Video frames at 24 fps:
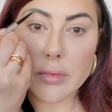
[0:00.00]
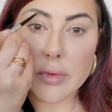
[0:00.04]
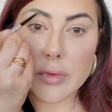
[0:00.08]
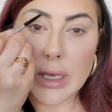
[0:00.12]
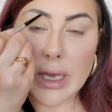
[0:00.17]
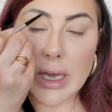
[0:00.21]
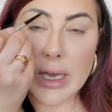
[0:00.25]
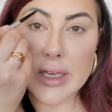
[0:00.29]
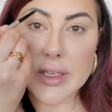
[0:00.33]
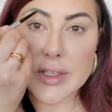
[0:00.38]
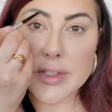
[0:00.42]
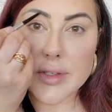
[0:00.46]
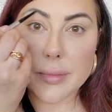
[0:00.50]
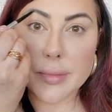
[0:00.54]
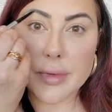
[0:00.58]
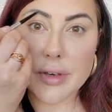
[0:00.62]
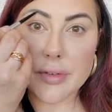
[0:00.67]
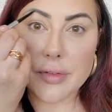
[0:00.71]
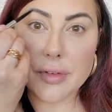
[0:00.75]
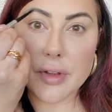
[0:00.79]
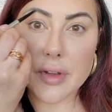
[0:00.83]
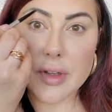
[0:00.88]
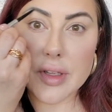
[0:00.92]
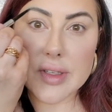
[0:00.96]
Okay, so I'm going
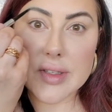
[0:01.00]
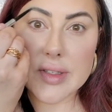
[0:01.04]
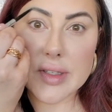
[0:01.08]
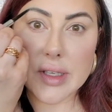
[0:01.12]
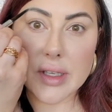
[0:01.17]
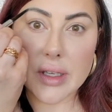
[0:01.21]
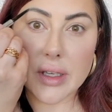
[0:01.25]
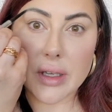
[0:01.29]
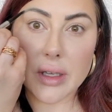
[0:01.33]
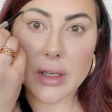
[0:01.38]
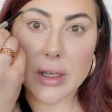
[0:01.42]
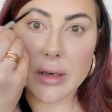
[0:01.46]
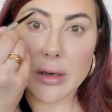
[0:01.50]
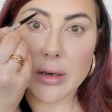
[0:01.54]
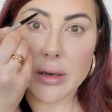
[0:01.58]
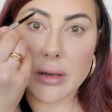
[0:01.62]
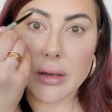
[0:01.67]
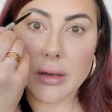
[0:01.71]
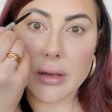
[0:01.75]
to fill this in.